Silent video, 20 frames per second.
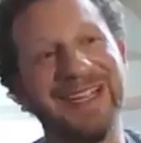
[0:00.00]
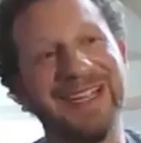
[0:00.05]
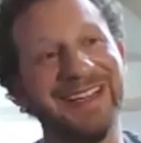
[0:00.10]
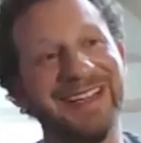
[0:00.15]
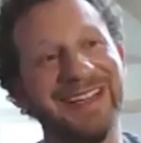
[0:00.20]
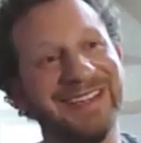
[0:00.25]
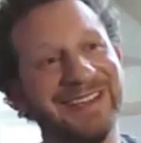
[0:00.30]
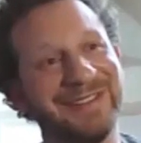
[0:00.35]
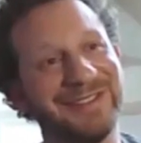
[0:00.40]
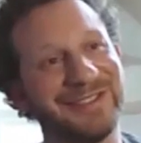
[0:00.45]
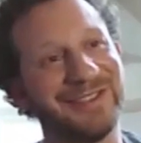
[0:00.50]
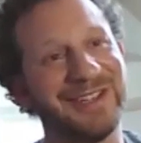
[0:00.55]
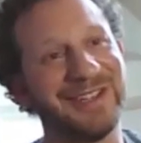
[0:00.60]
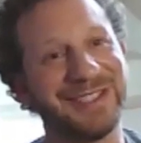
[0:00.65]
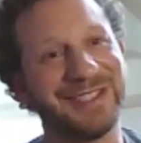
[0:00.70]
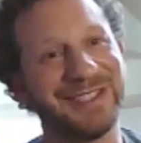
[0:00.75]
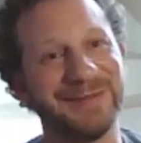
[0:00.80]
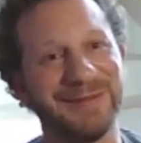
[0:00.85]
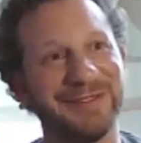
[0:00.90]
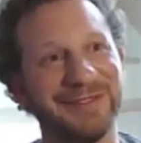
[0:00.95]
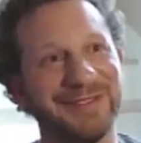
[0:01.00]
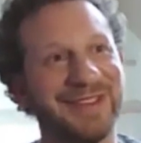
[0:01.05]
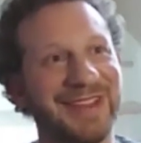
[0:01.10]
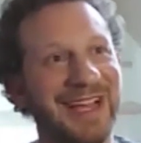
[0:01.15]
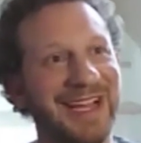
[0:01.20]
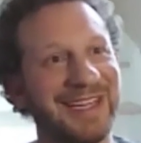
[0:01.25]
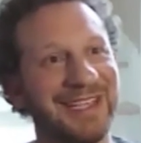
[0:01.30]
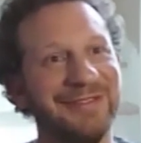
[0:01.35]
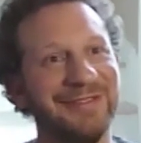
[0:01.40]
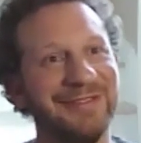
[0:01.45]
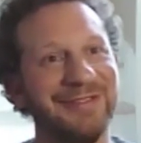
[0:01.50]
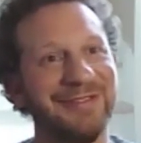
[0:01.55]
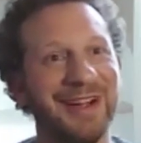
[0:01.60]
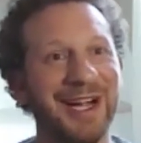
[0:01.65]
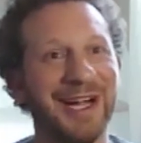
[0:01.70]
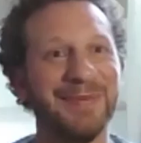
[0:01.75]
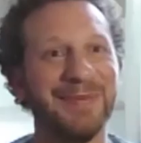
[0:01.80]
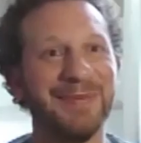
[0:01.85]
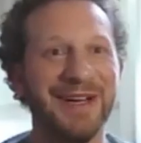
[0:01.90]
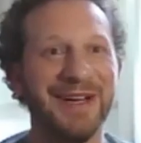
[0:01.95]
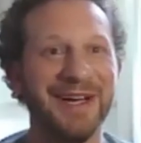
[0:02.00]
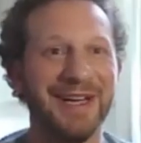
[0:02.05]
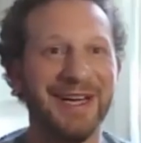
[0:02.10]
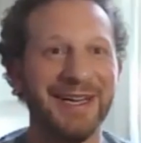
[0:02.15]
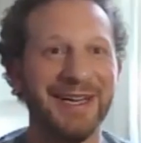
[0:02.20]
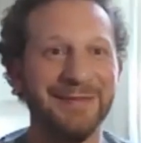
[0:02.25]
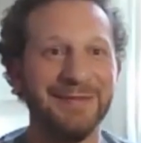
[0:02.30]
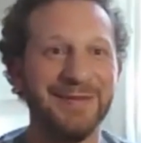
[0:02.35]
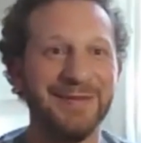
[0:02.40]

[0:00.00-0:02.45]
That was awesome. Thank you, Rob. I